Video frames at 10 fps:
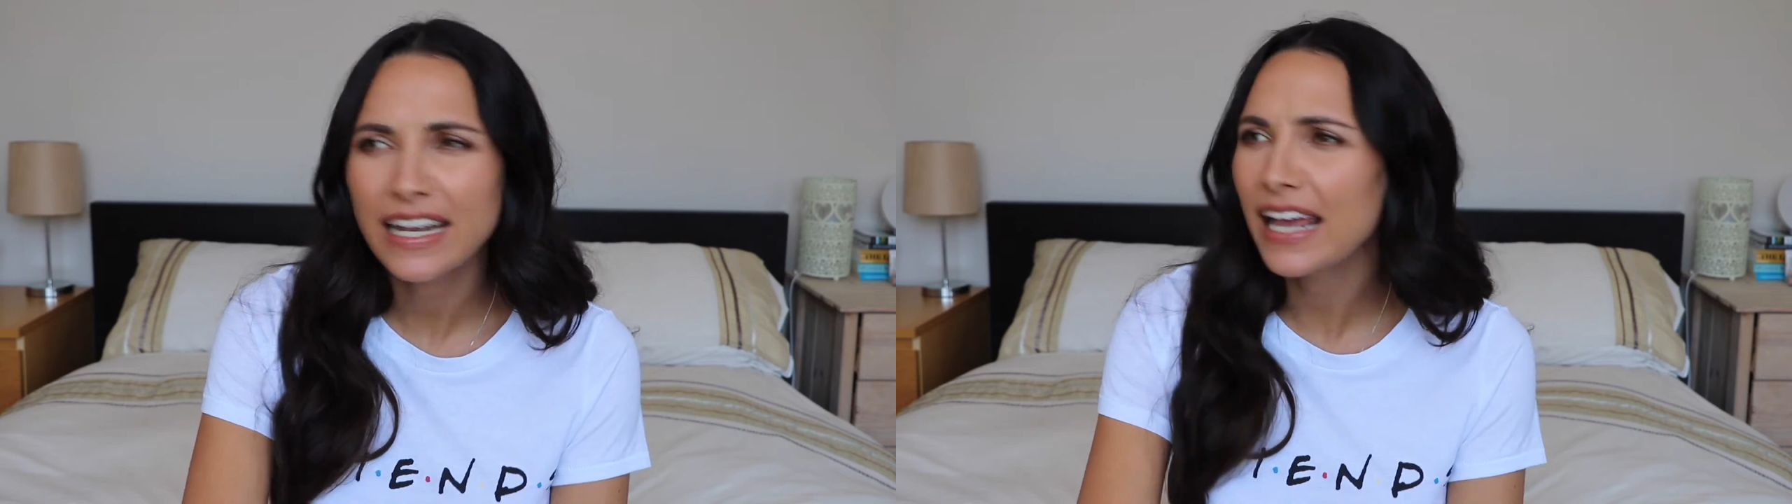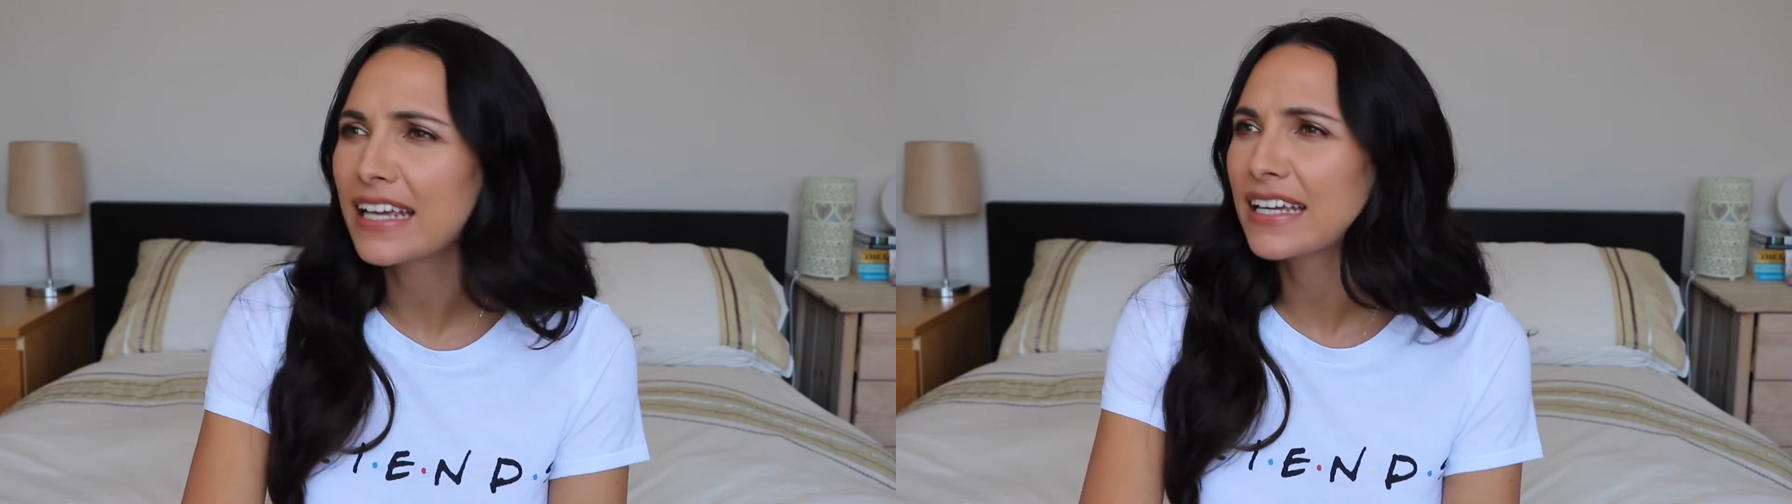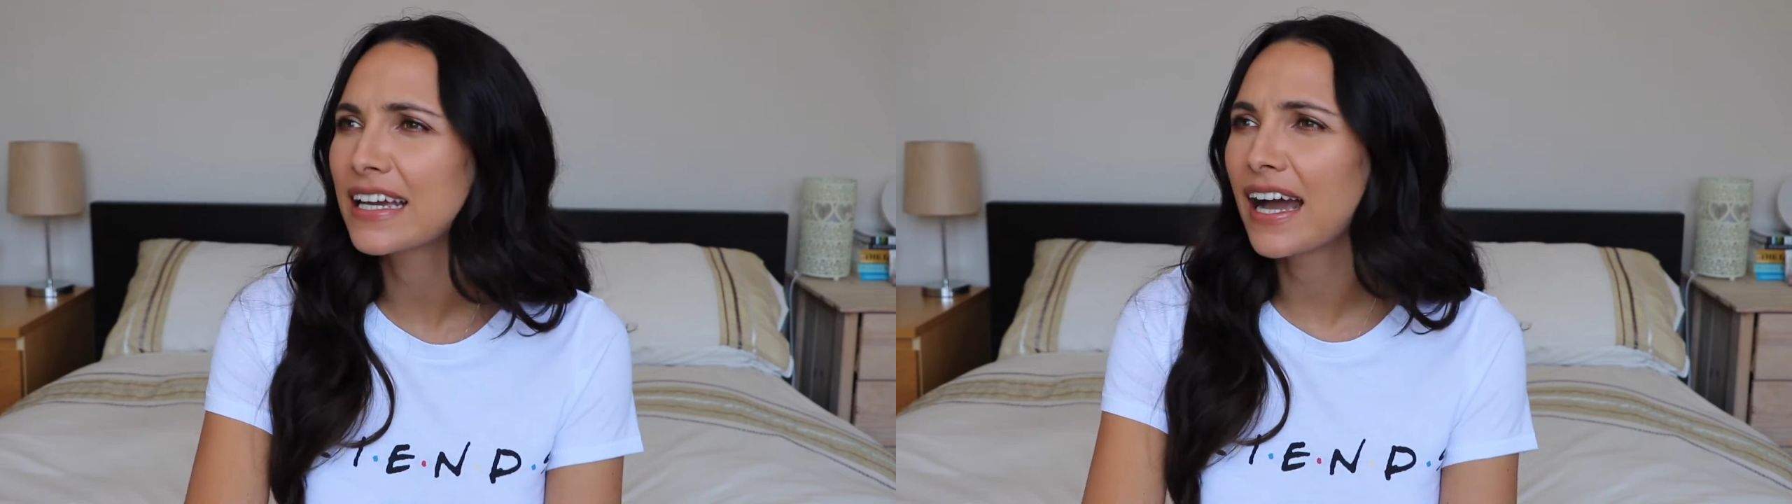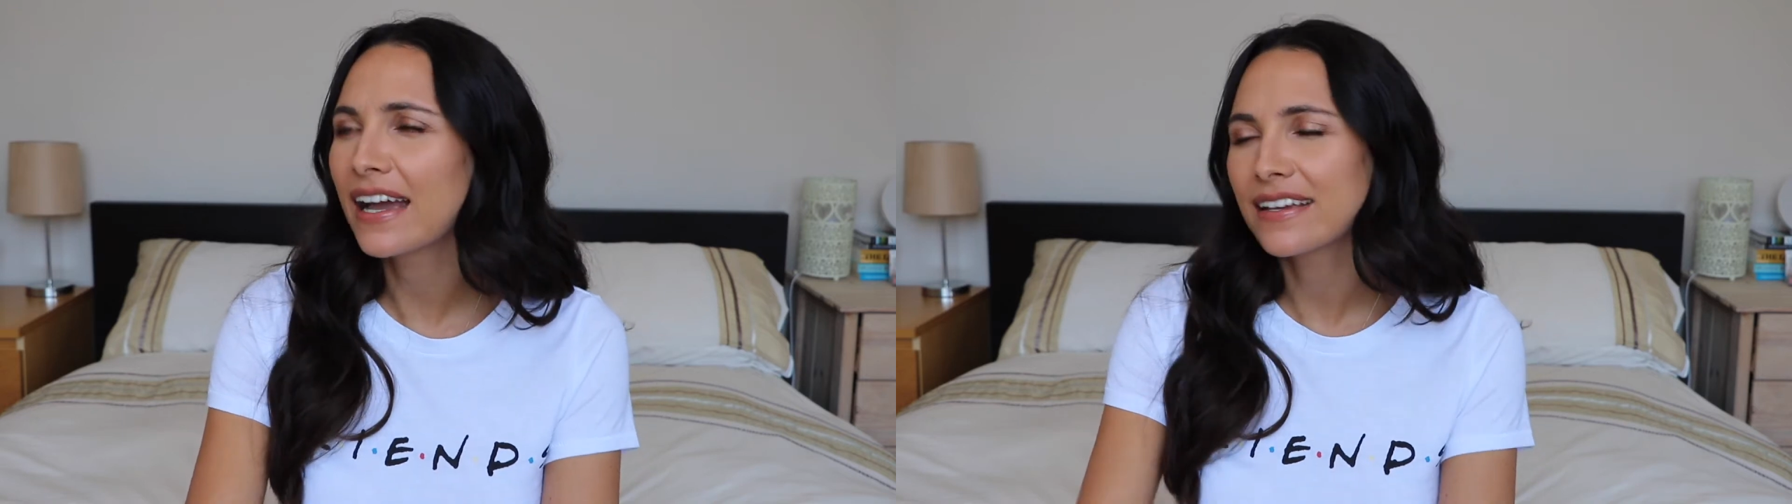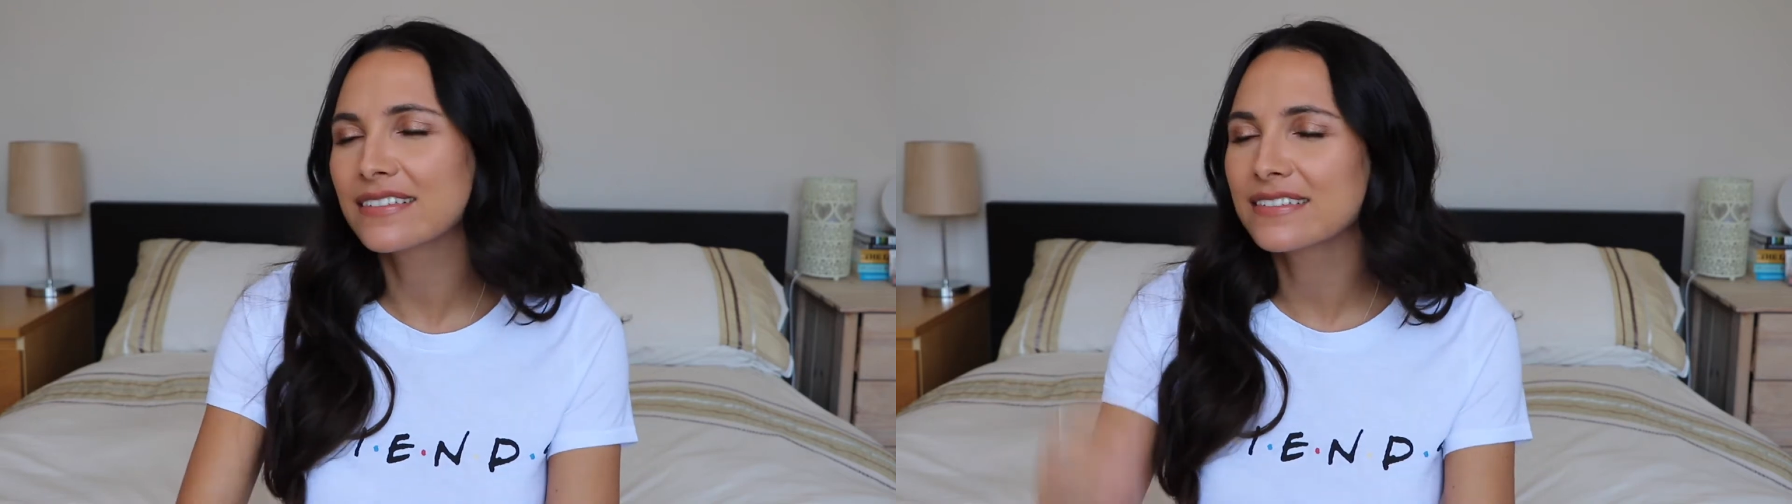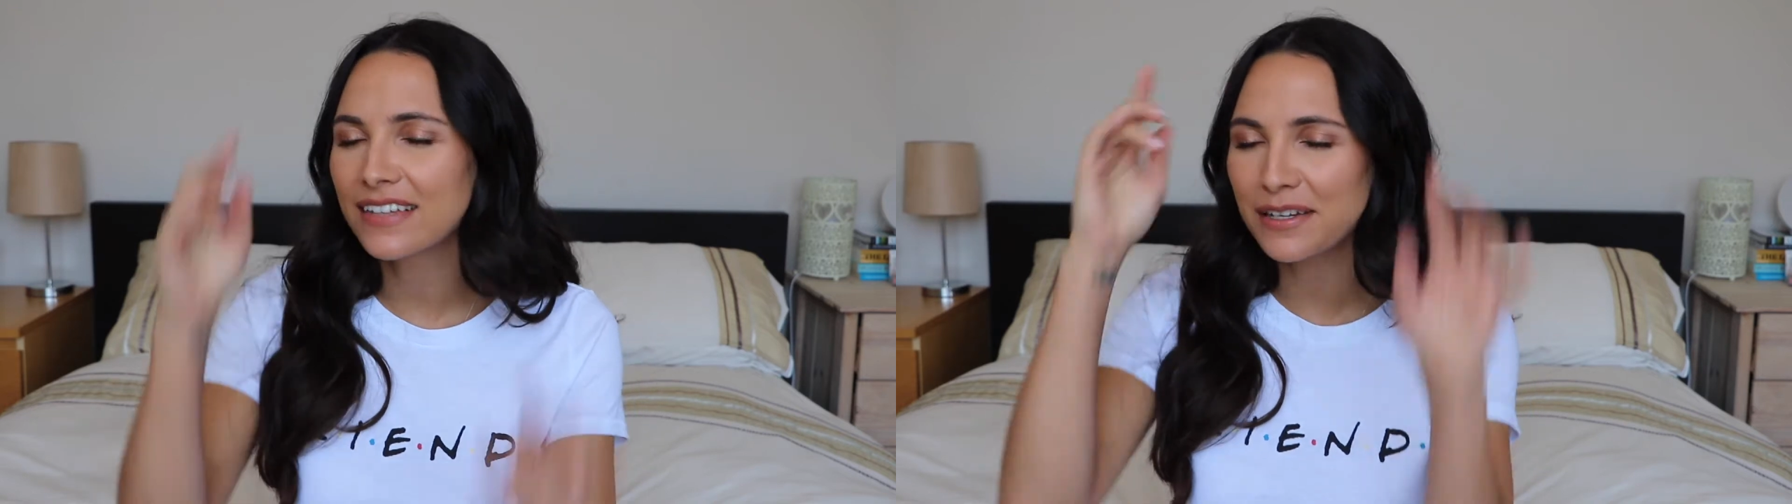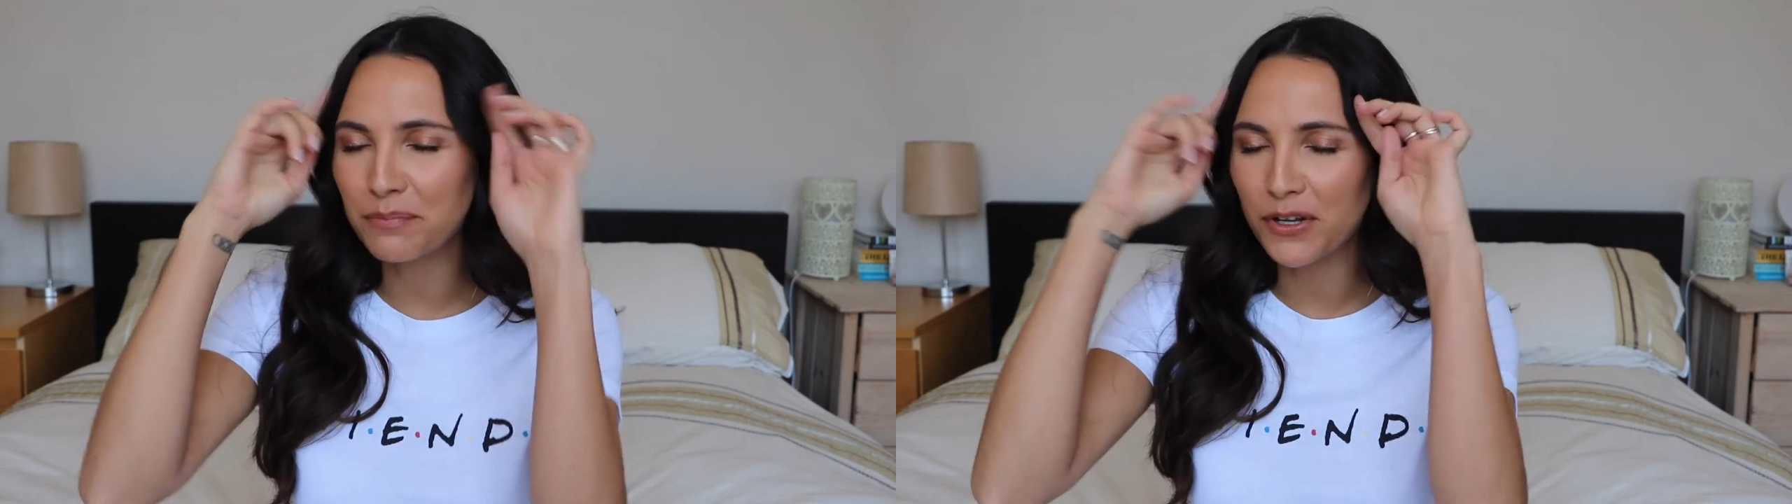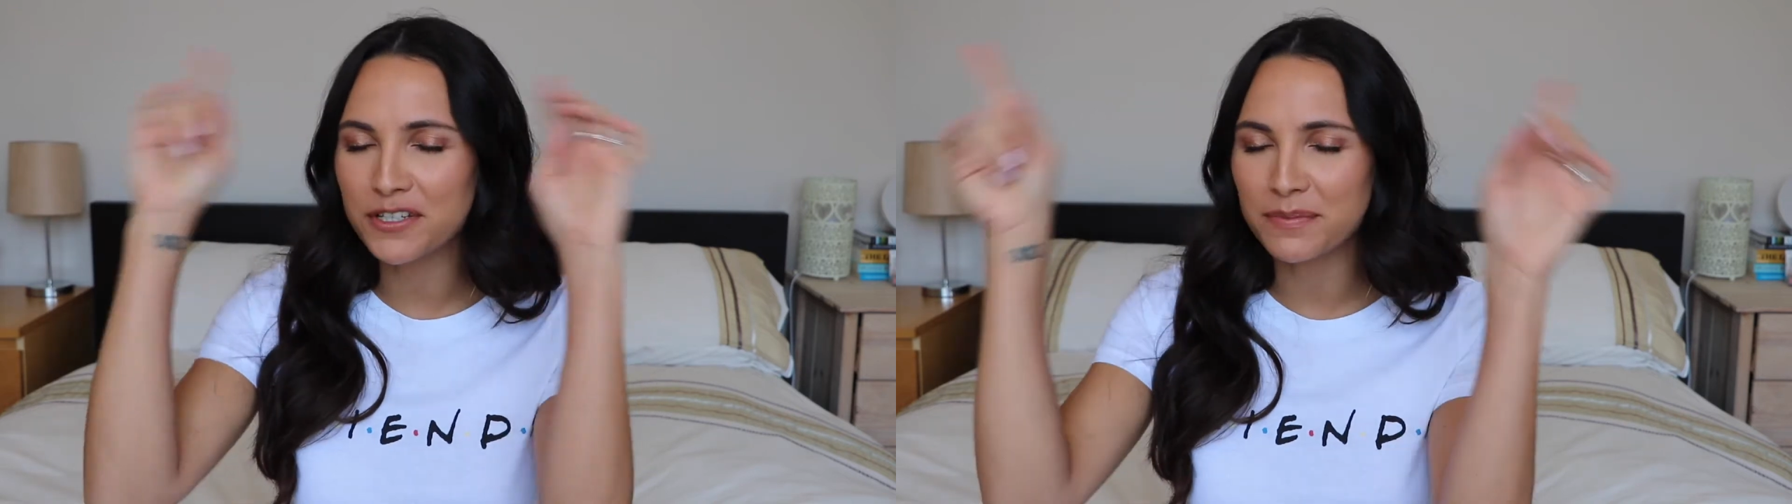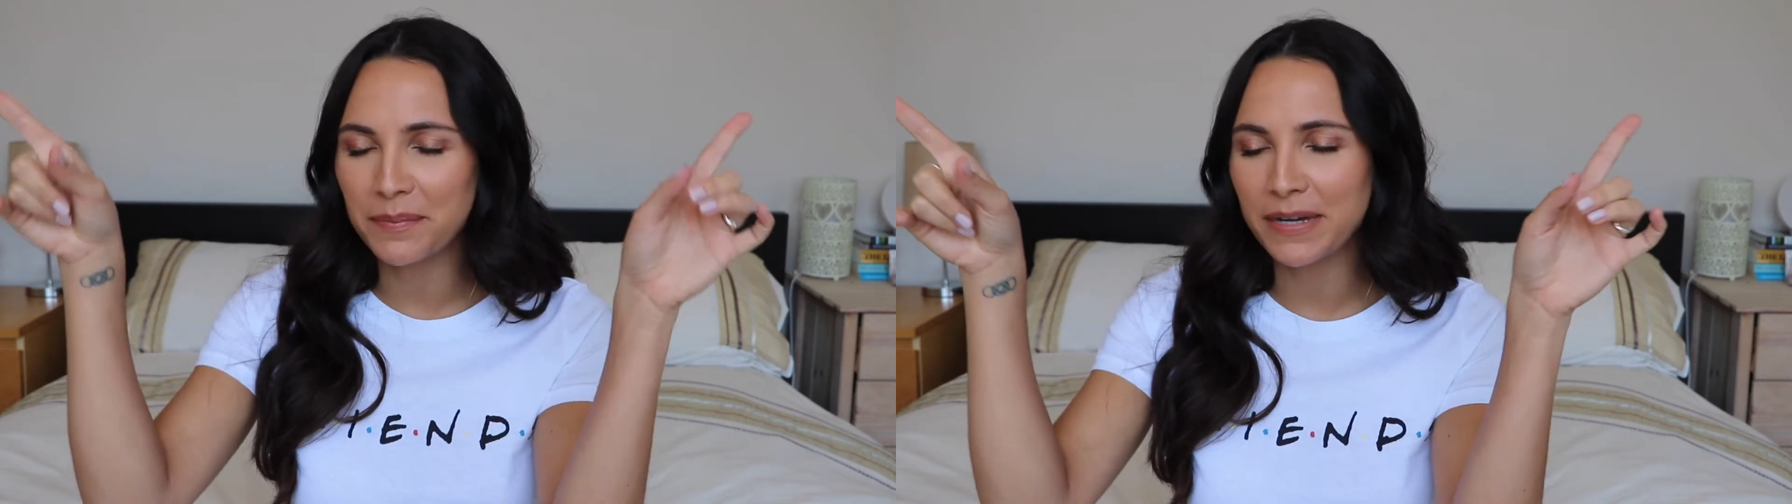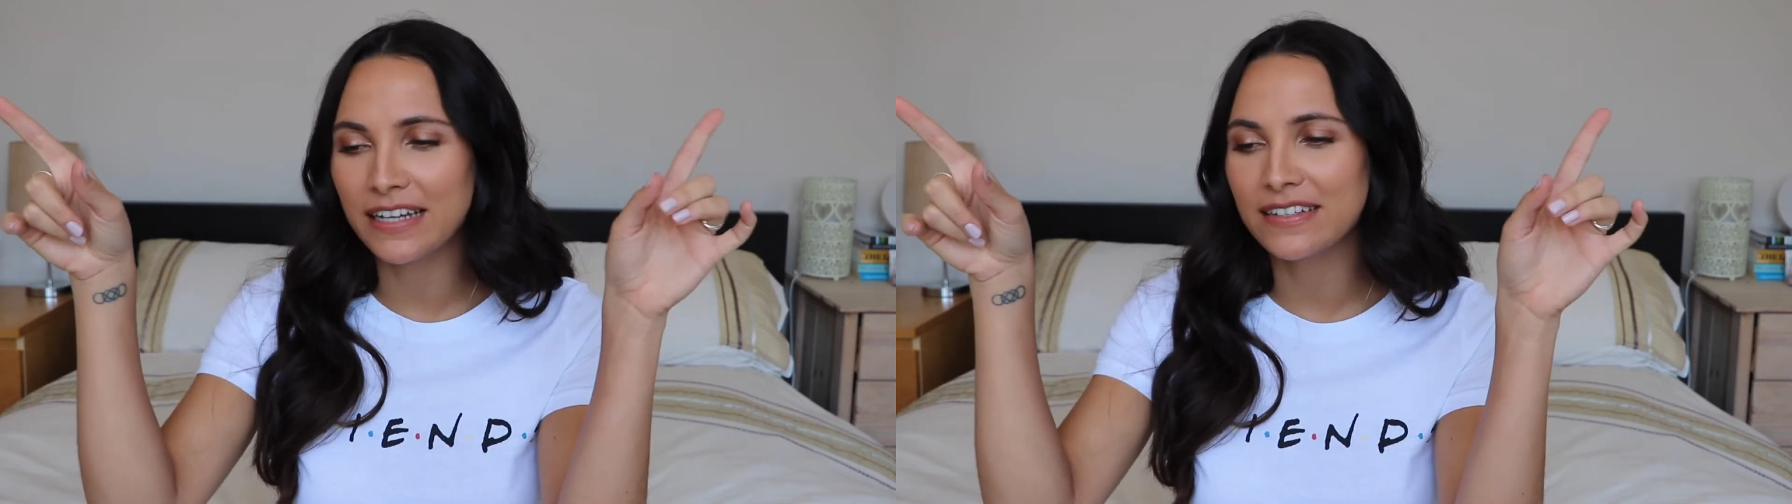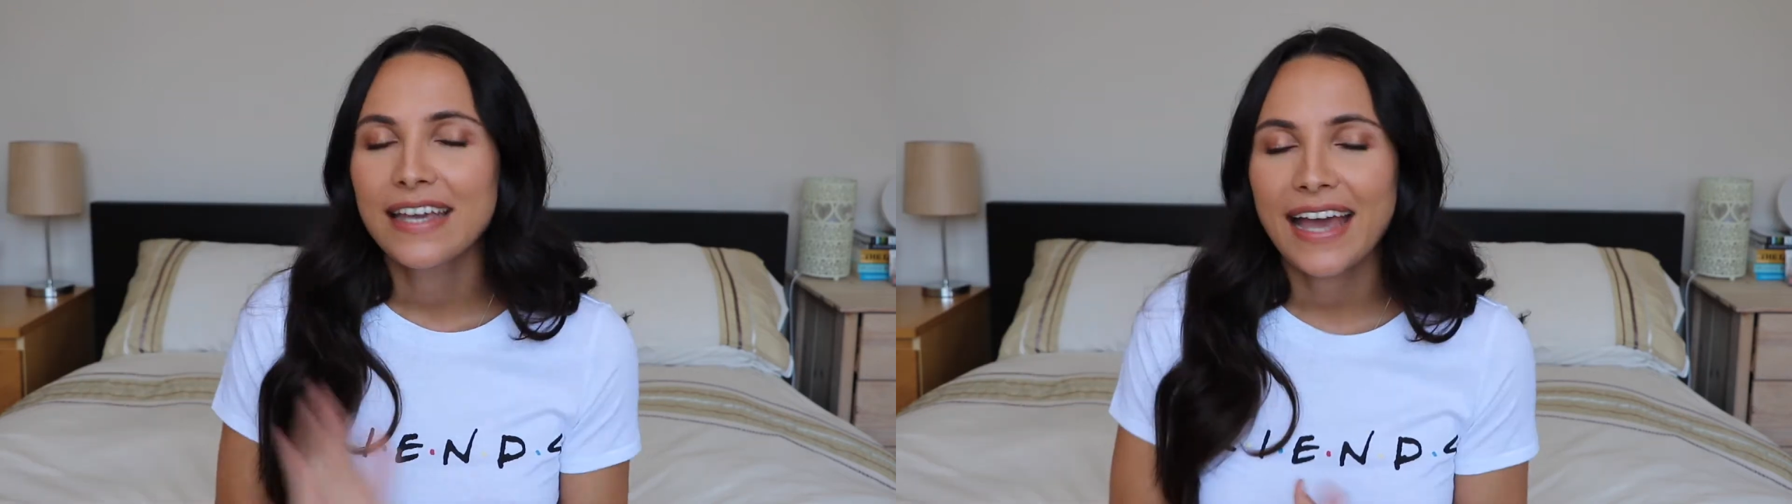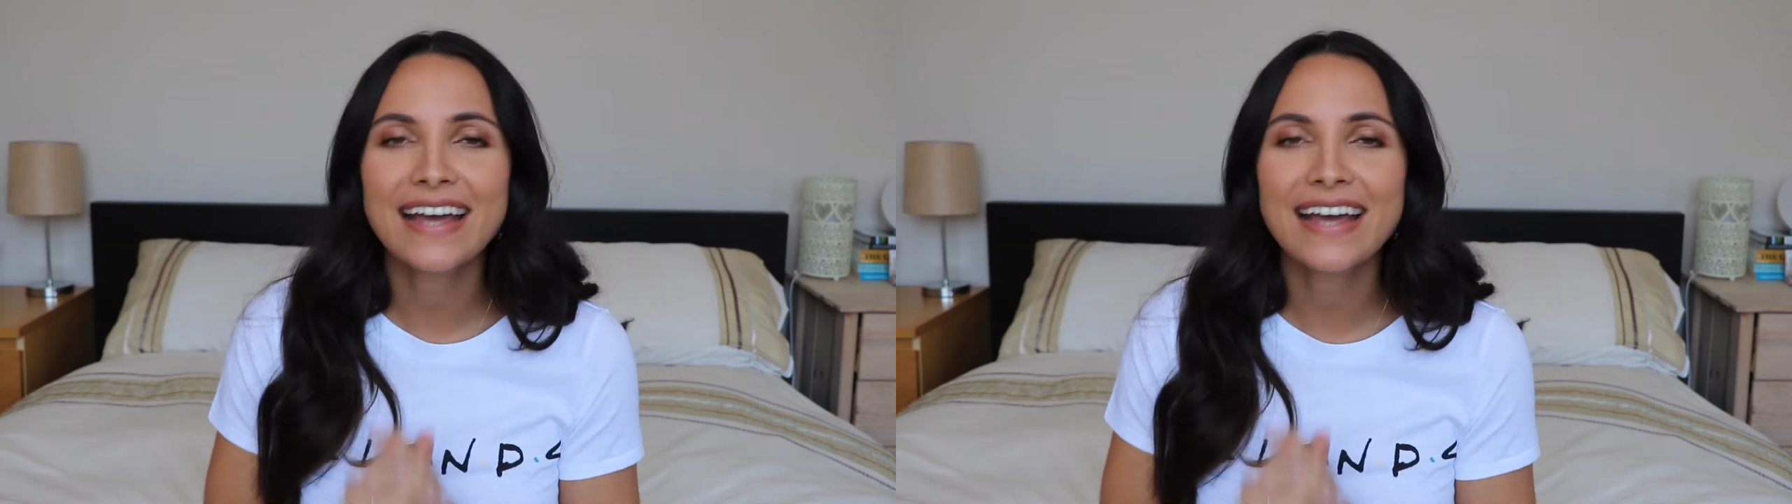It blows my mind.